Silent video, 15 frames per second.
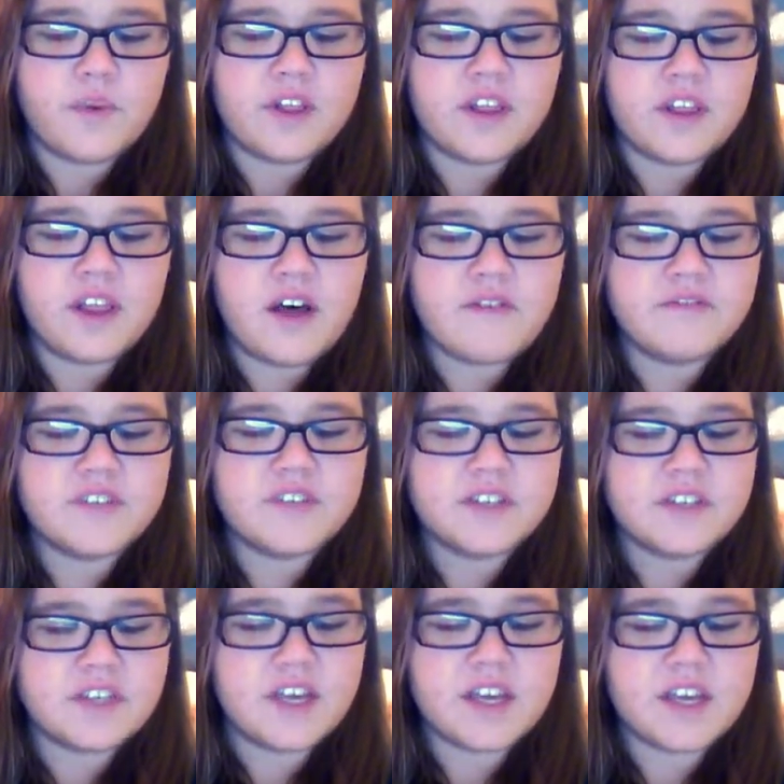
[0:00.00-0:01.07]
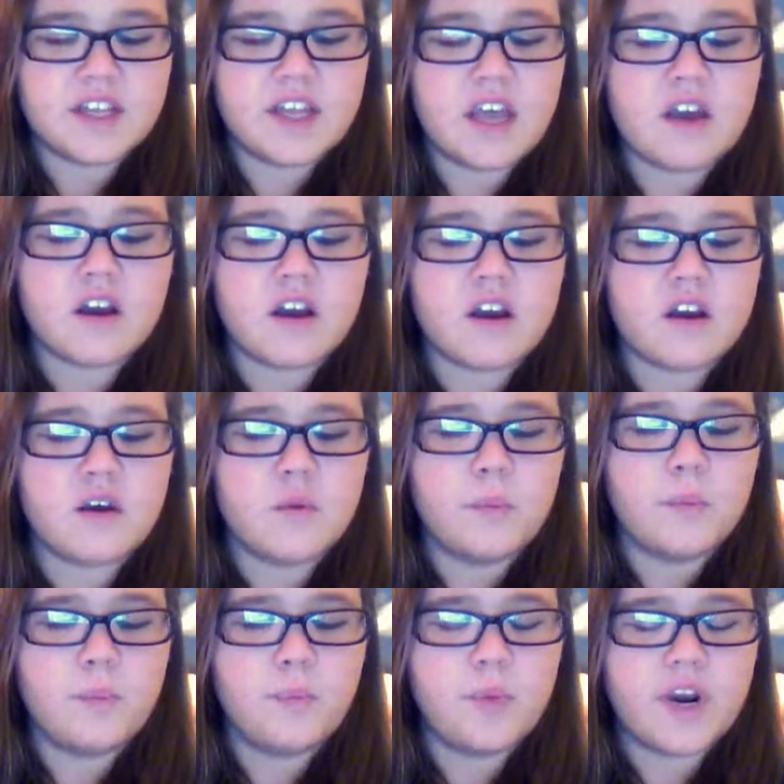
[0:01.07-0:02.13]
We'd love to see it linger,
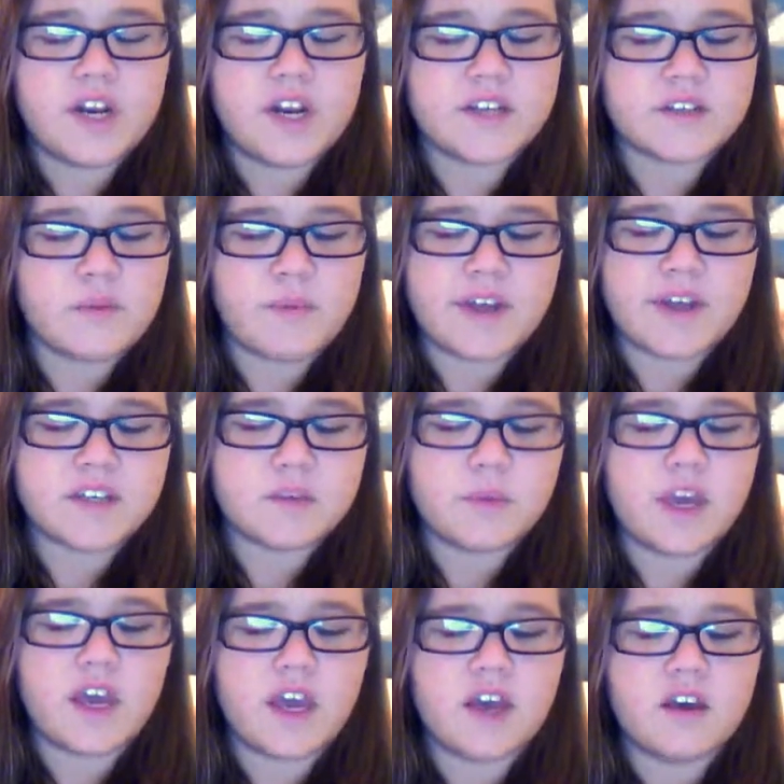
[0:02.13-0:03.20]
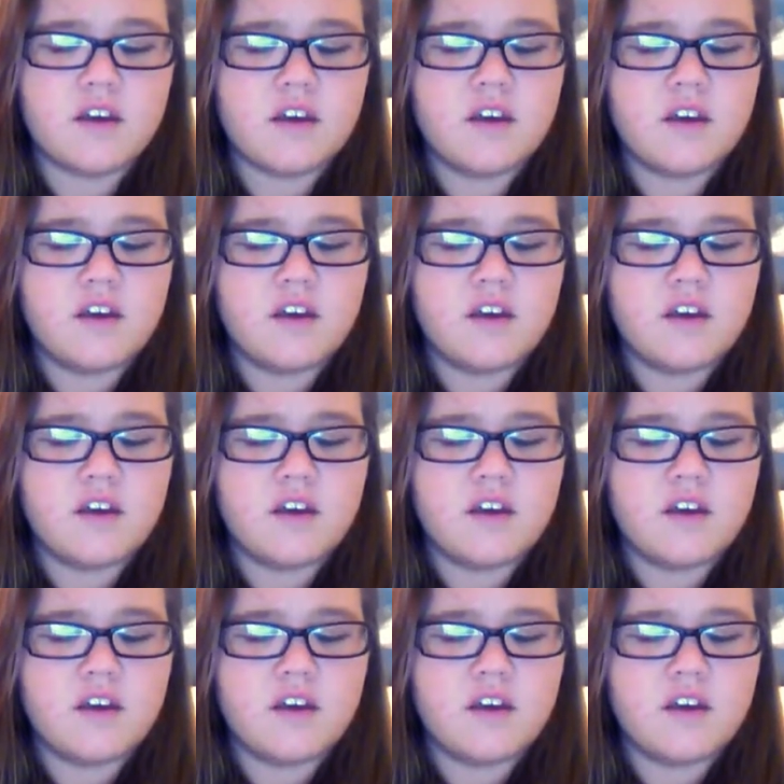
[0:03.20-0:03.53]
but it isn't meant to be.